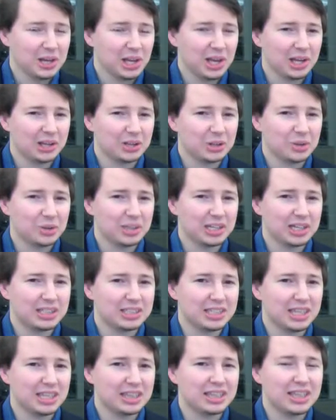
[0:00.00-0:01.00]
including a
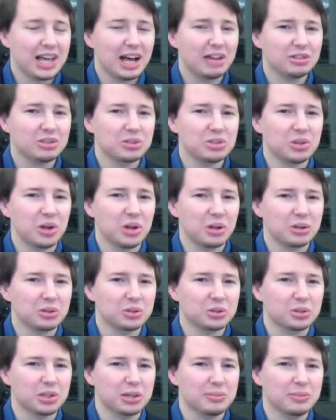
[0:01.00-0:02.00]
$10,000
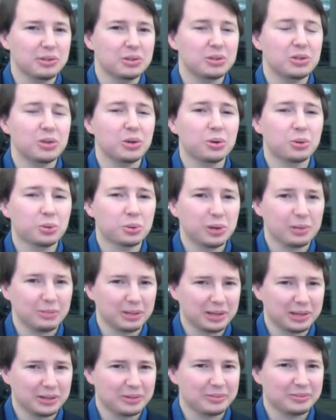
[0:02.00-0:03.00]
trip to the
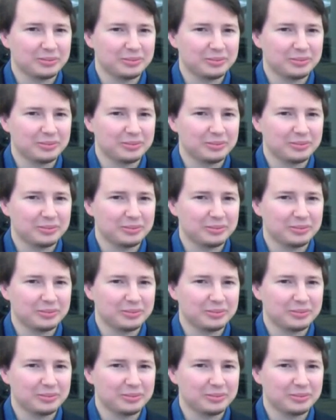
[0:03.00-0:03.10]
Caribbean.